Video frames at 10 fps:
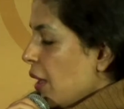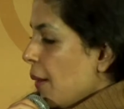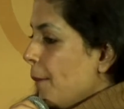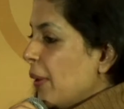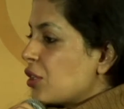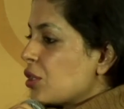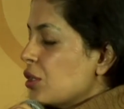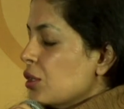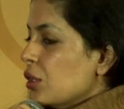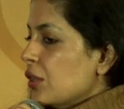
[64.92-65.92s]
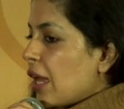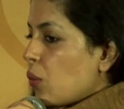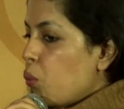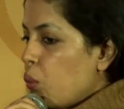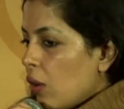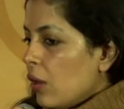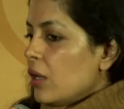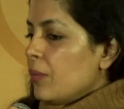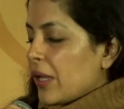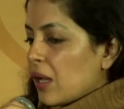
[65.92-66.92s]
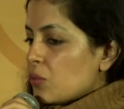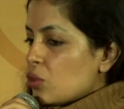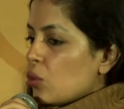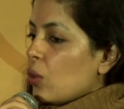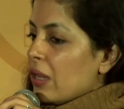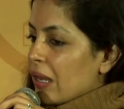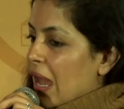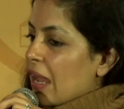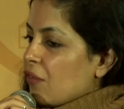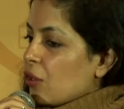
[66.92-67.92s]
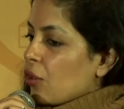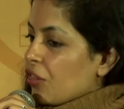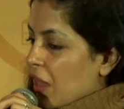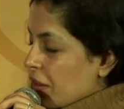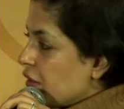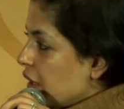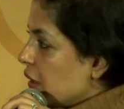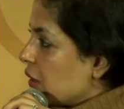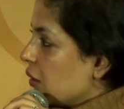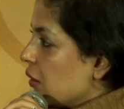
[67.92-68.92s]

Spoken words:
But that world becomes so alive and authentic.